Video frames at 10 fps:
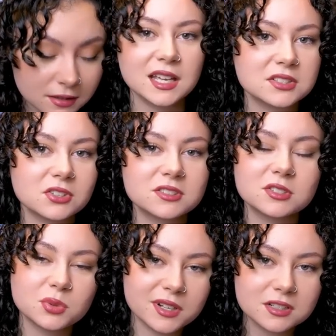He took
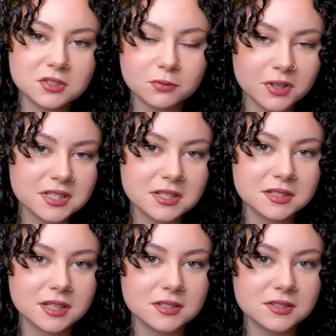to Twitter to voice
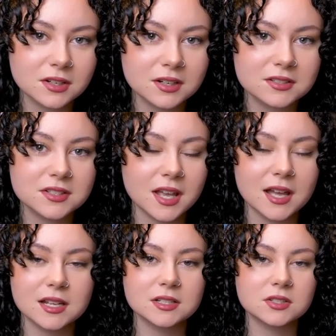his concerns
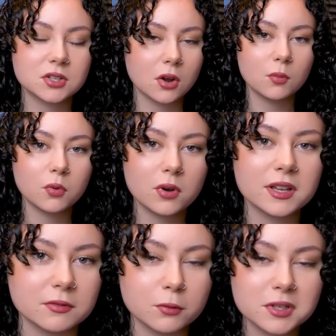and, oh
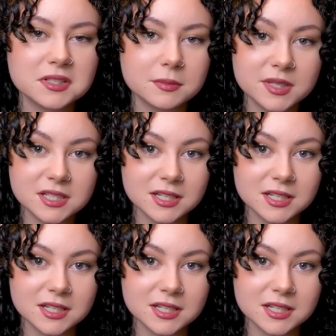boy, voice them he